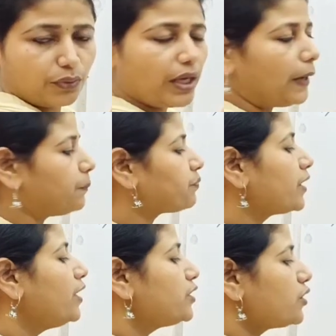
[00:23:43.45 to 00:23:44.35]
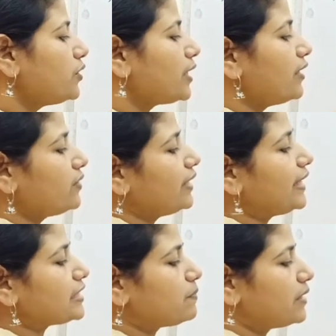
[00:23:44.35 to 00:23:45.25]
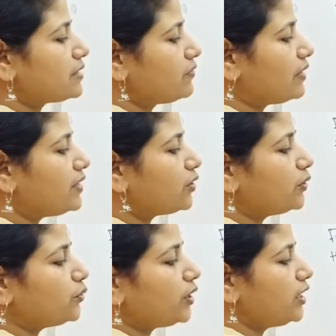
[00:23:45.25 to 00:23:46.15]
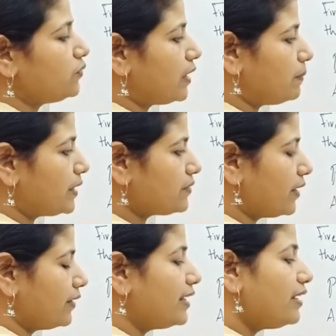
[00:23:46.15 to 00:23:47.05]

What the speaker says: Okay, so you can write x plus 5 equal to 3 into y plus 5.